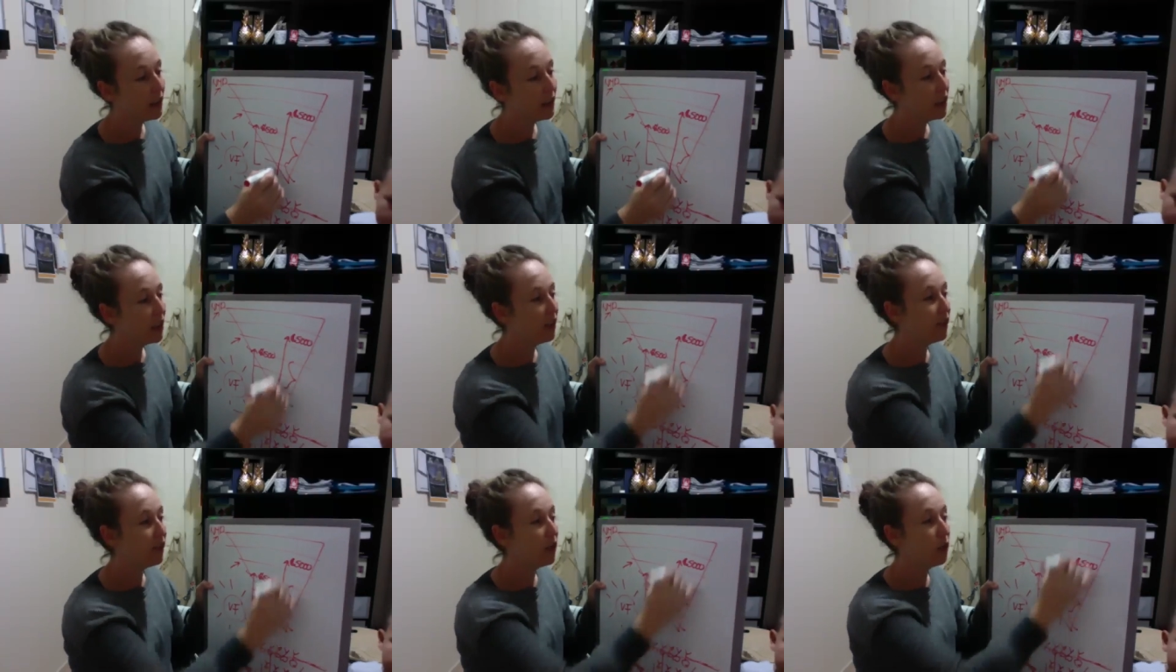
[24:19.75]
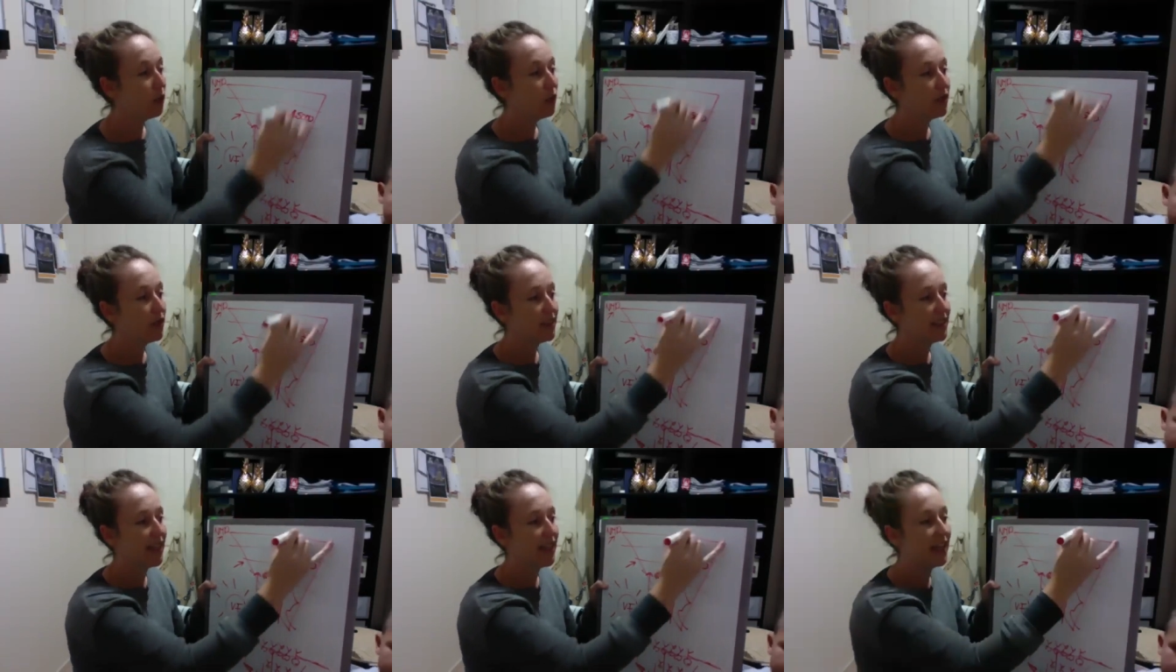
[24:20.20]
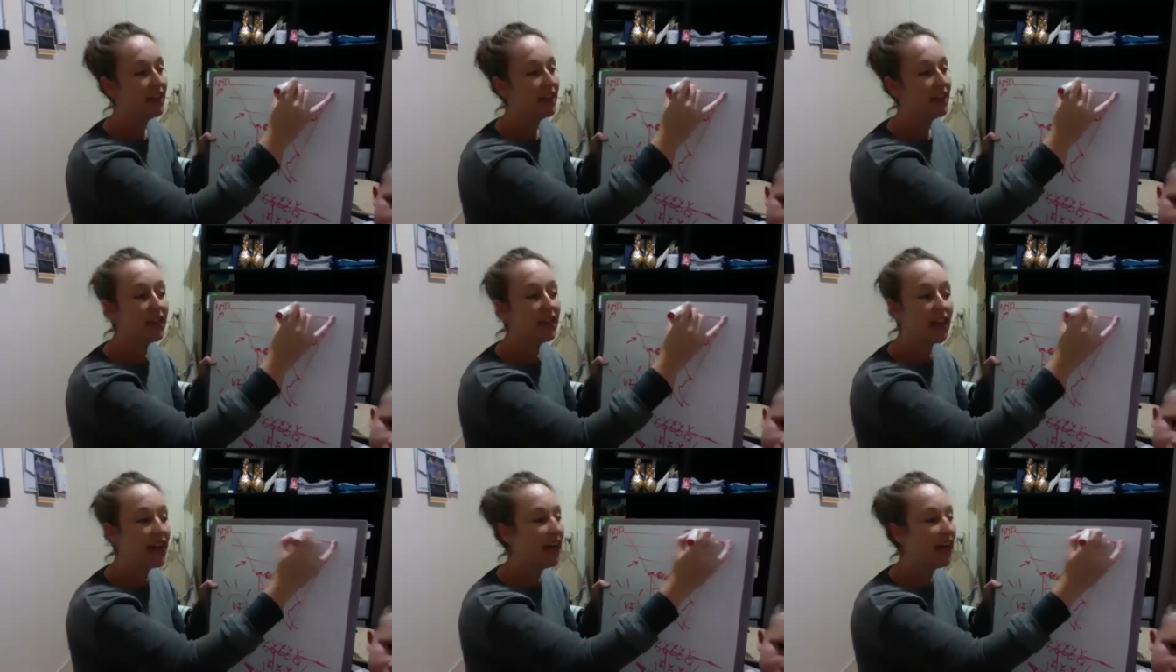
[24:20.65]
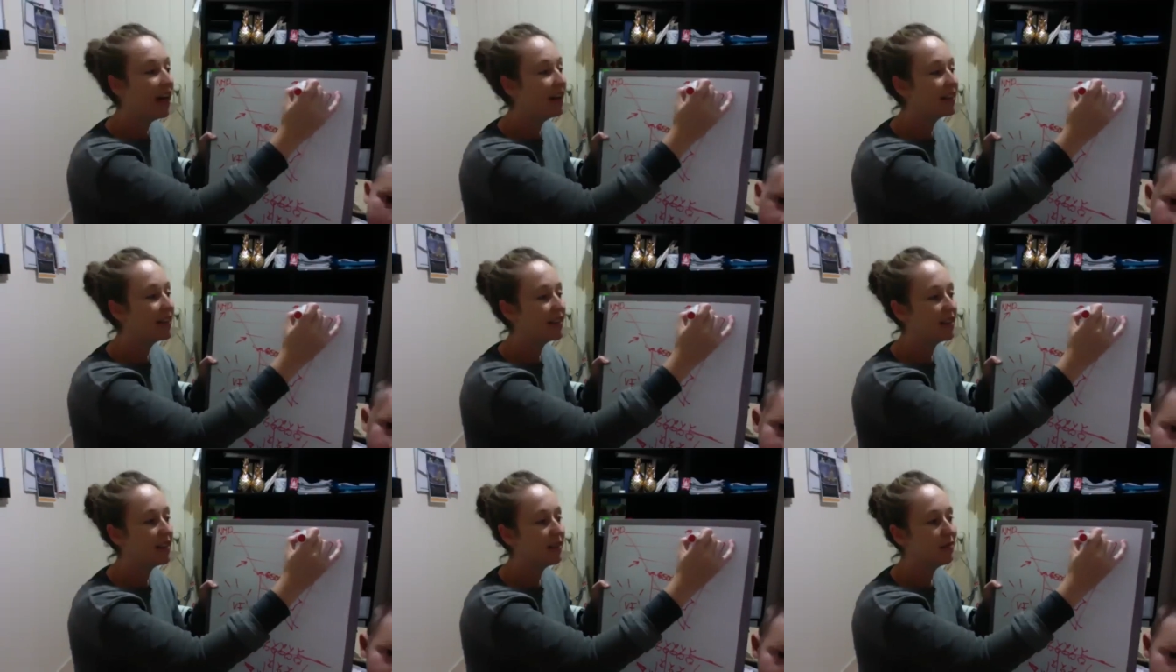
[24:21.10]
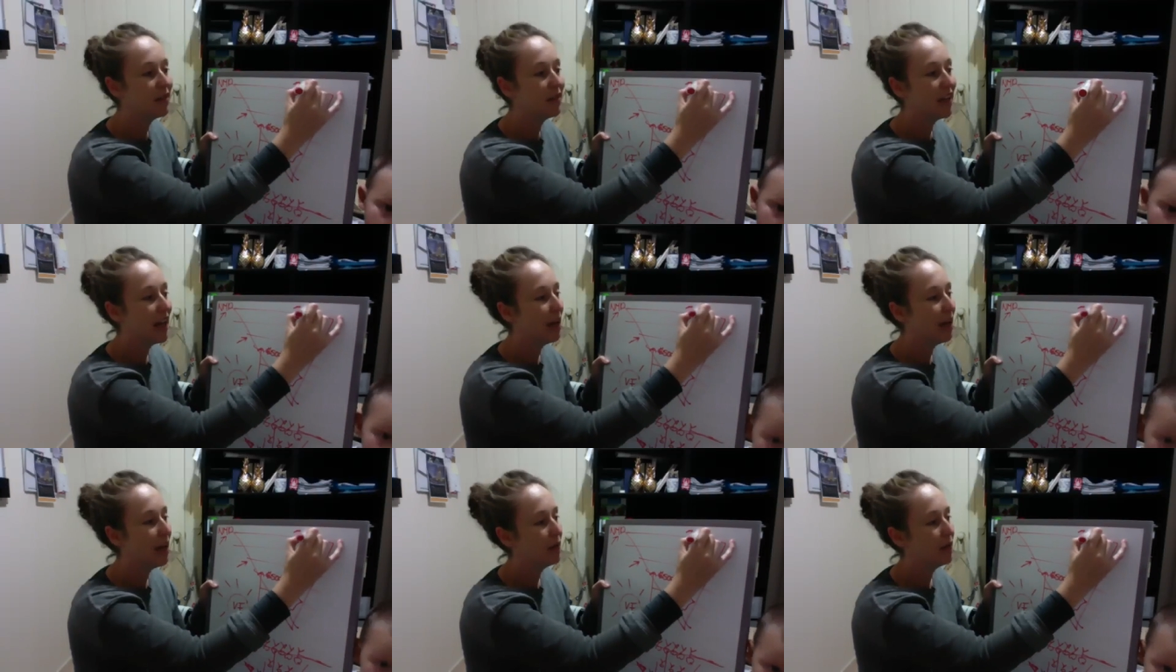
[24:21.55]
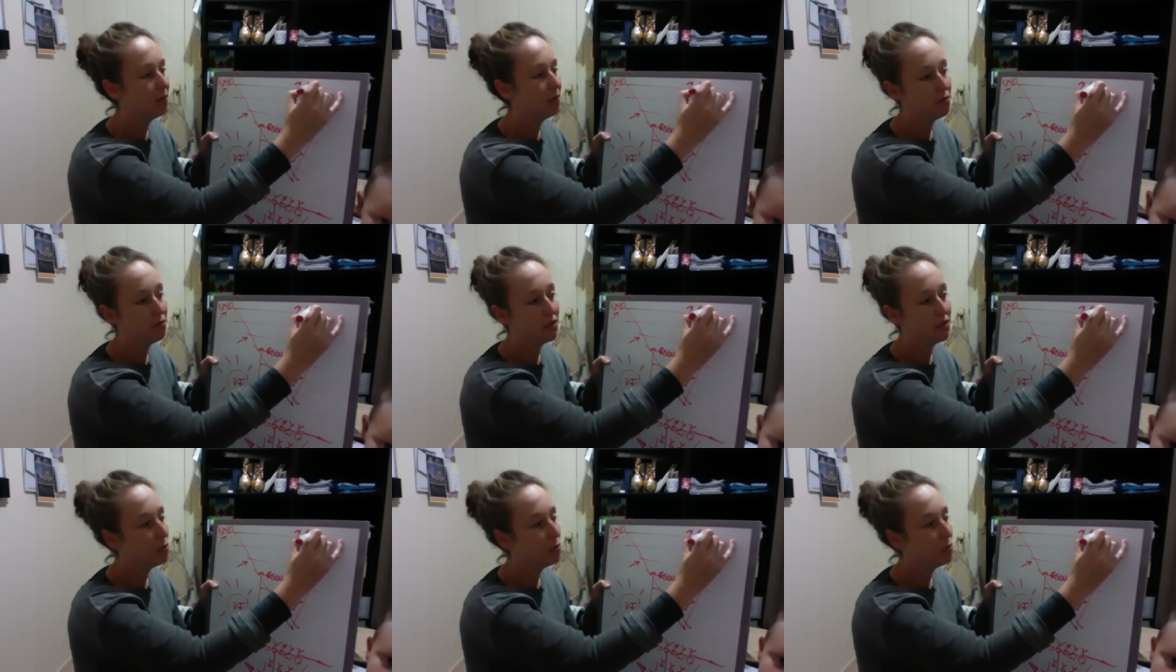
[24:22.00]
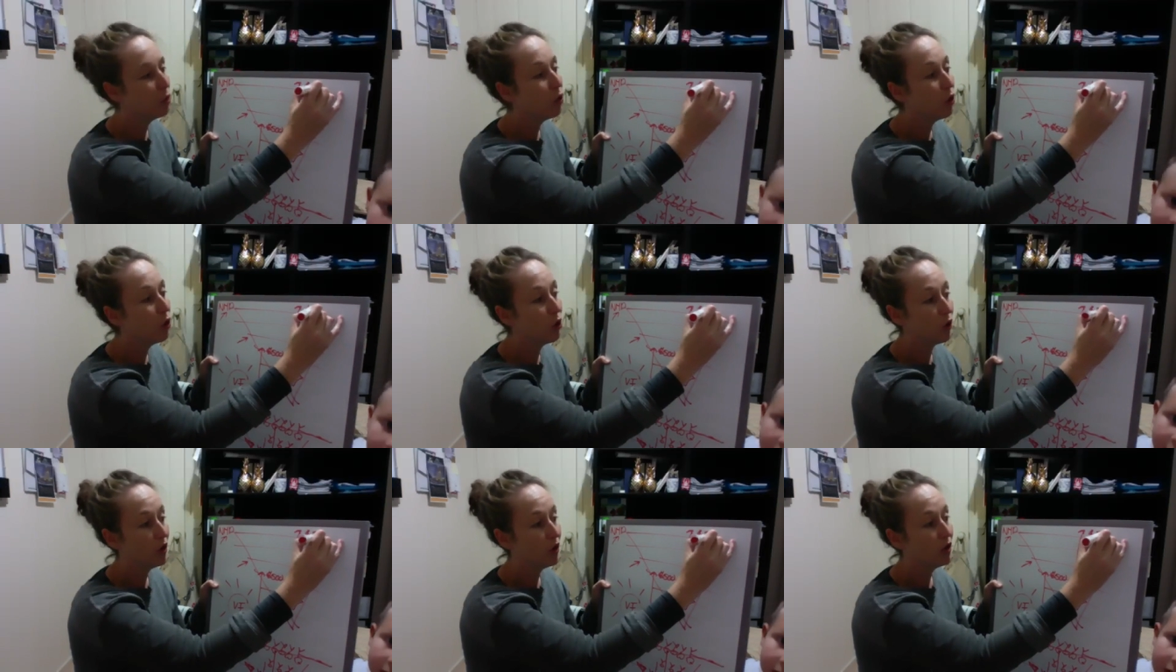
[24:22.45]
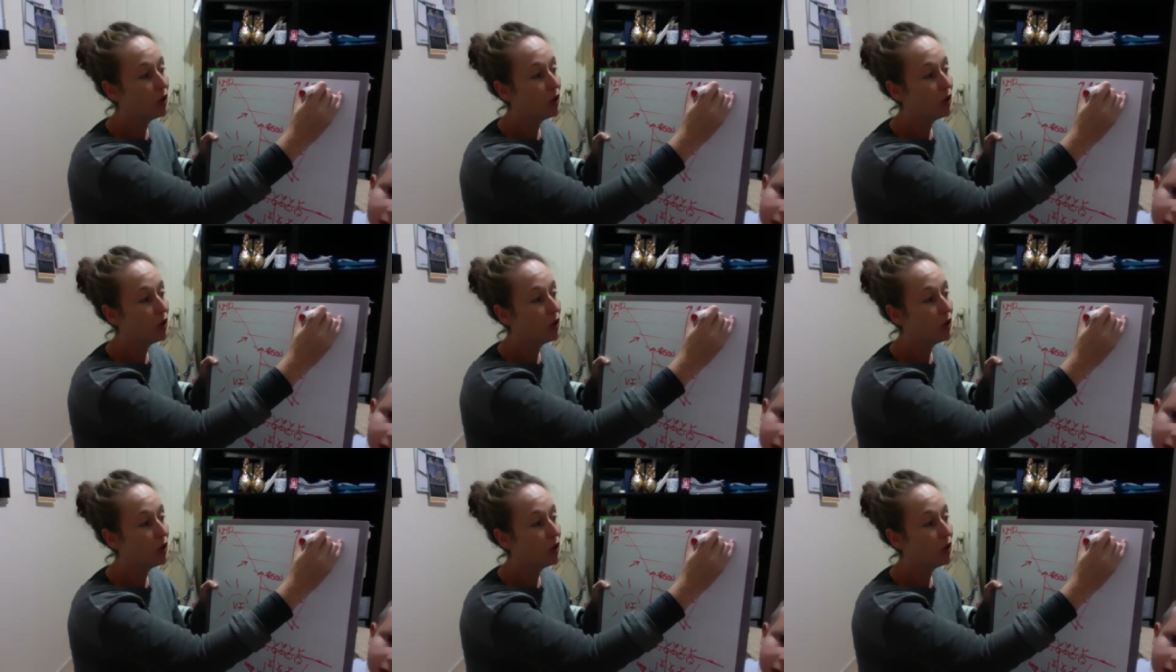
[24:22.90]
If you want $10,000 and more,